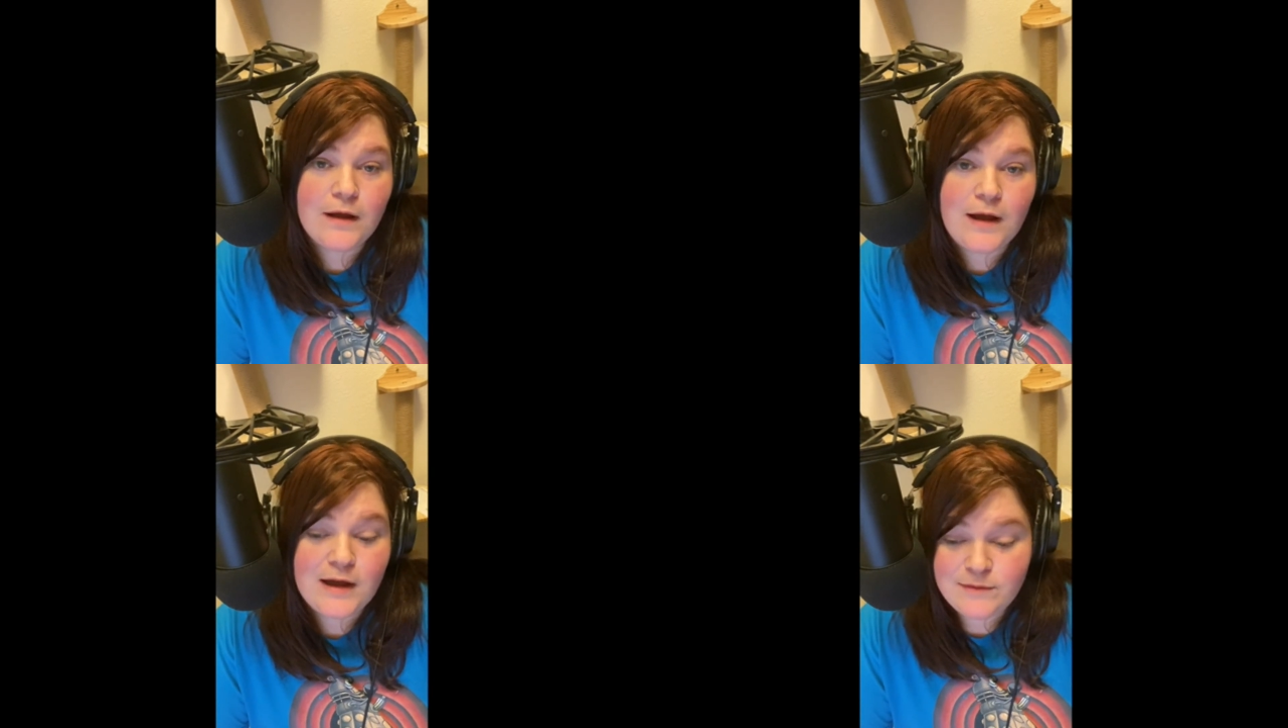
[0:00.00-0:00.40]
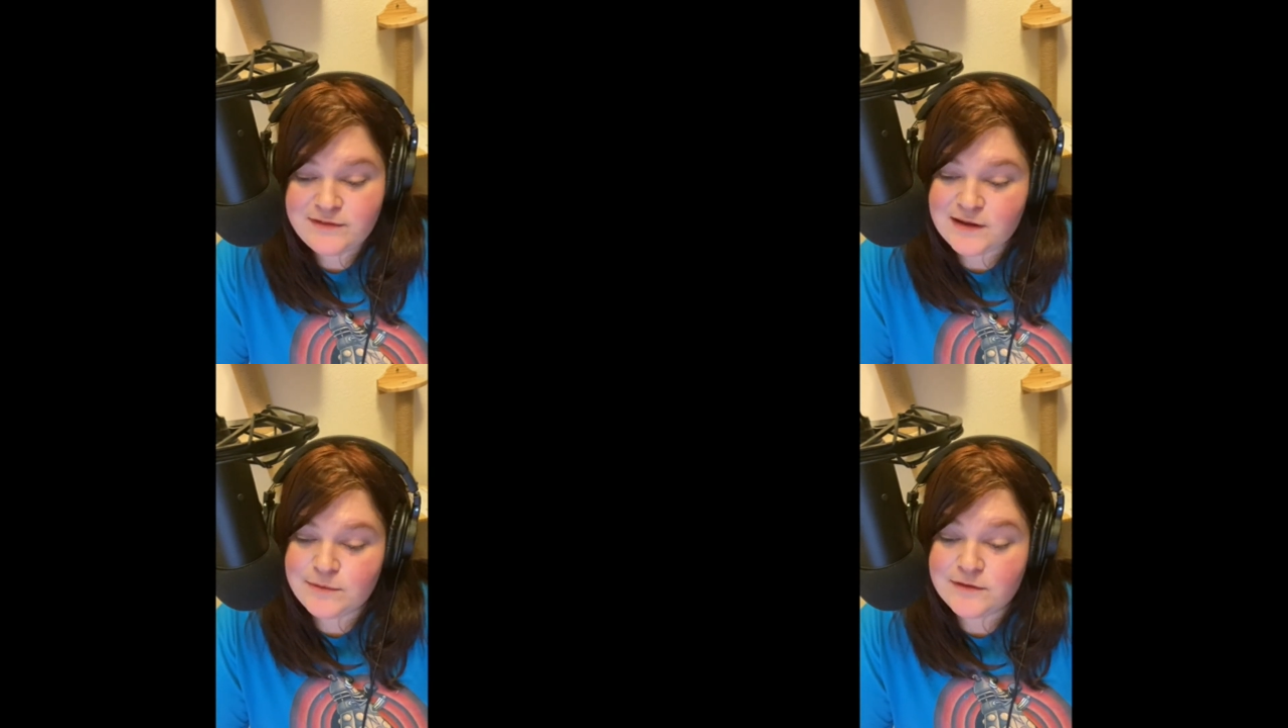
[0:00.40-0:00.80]
I was
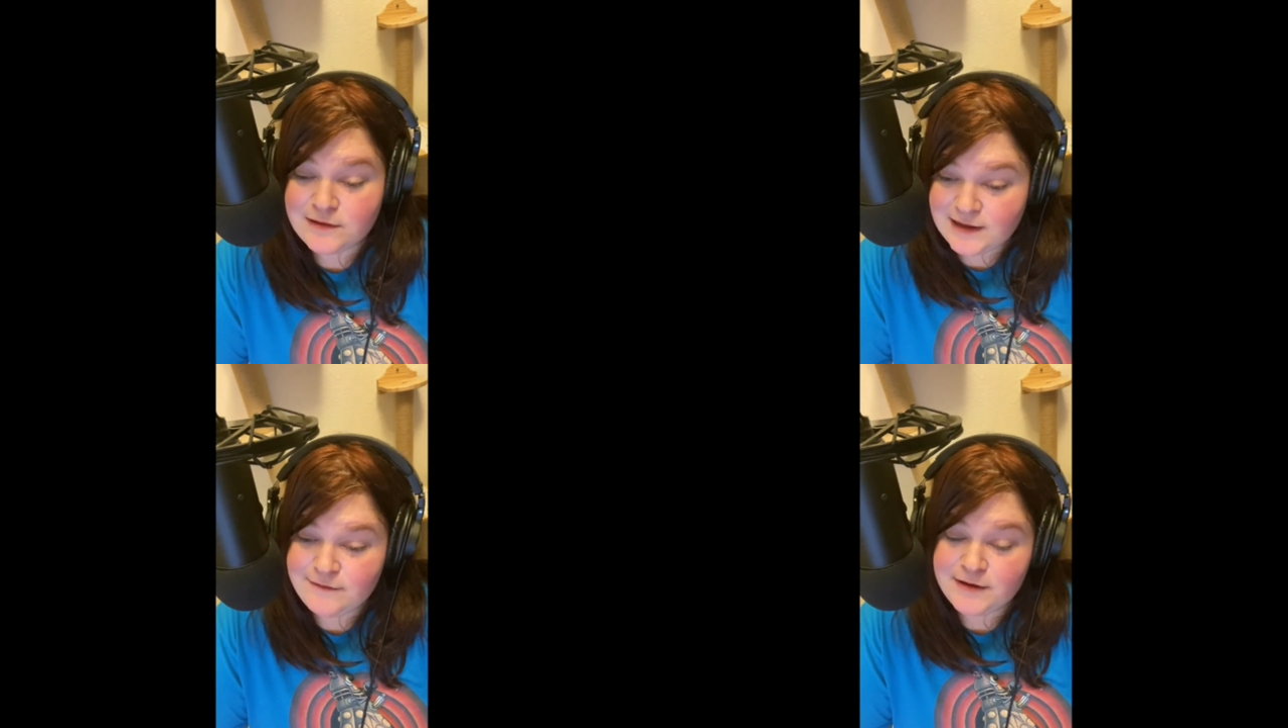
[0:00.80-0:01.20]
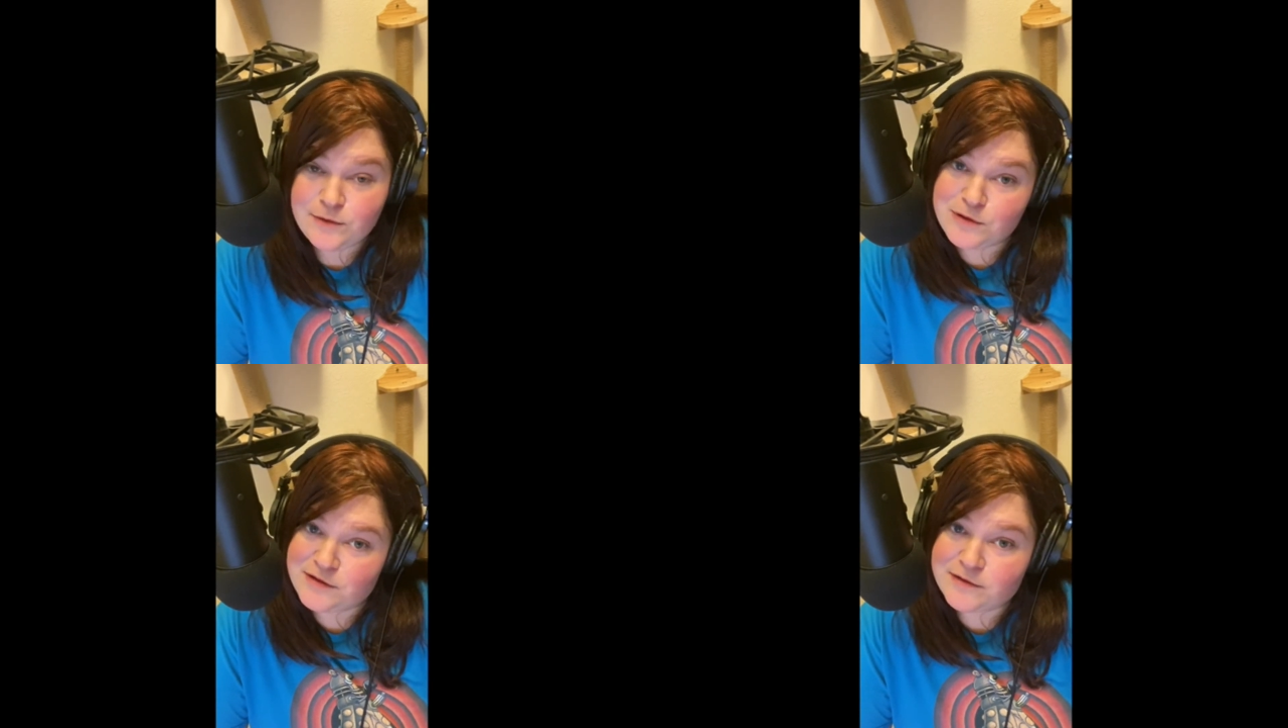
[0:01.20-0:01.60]
able to live in
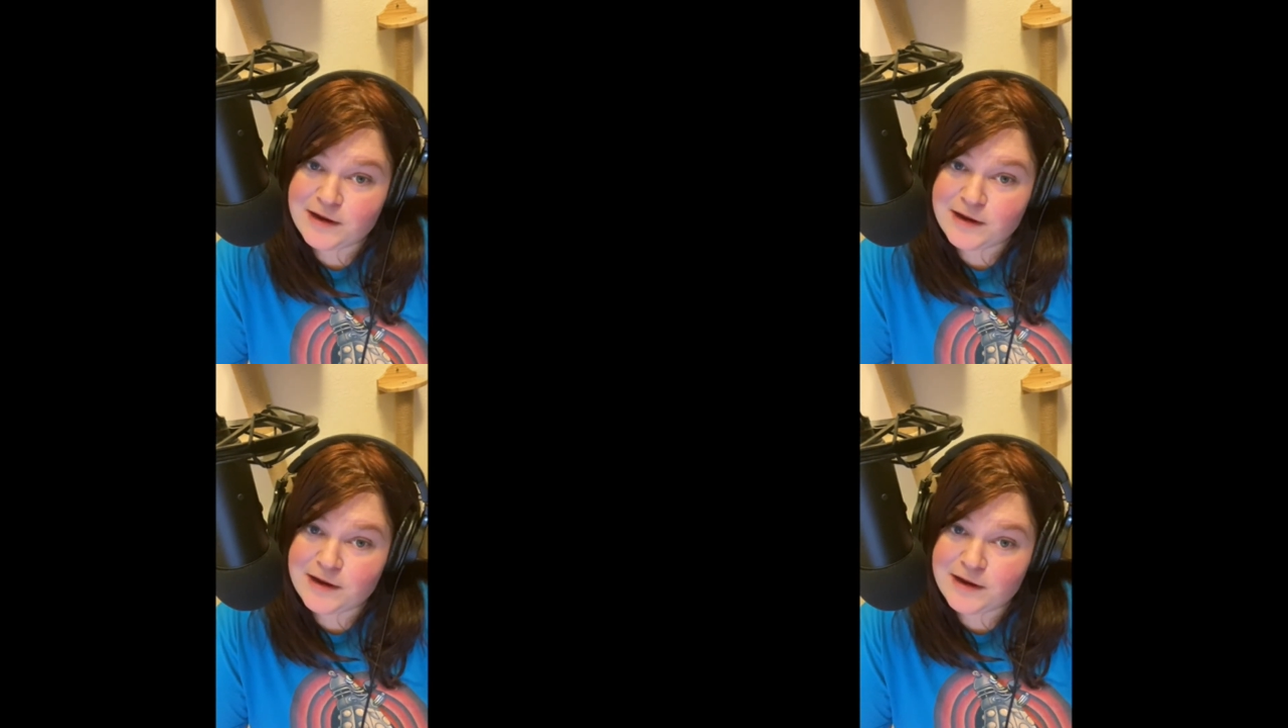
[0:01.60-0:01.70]
Northern